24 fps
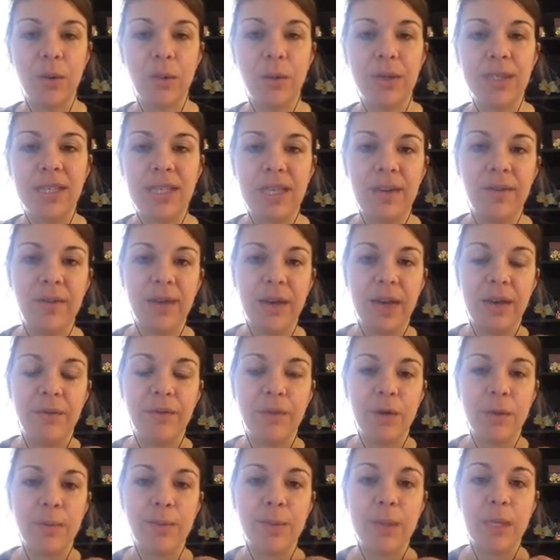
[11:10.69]
receiving it
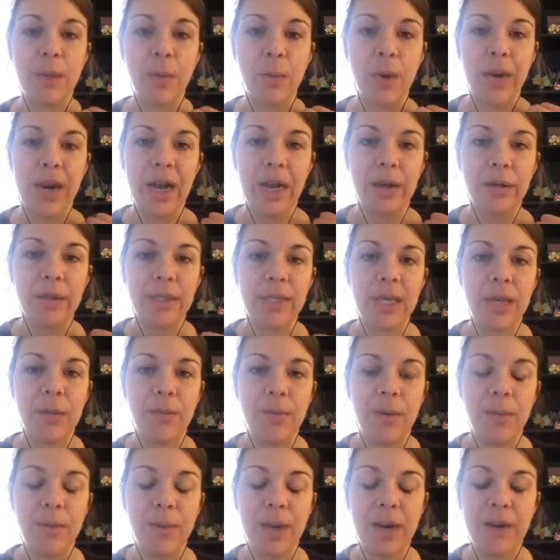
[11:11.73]
from someone else can
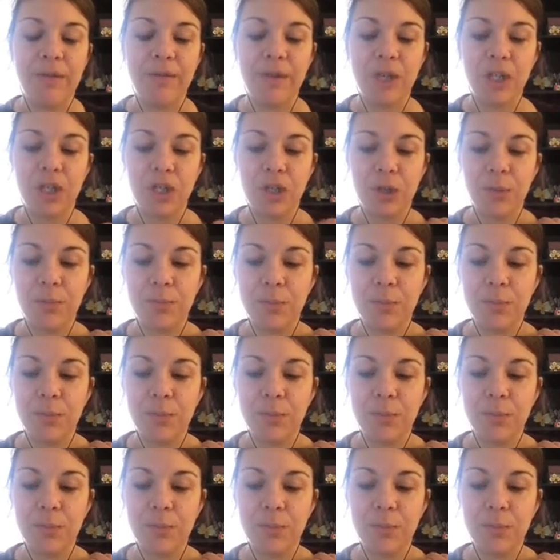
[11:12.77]
be beneficial.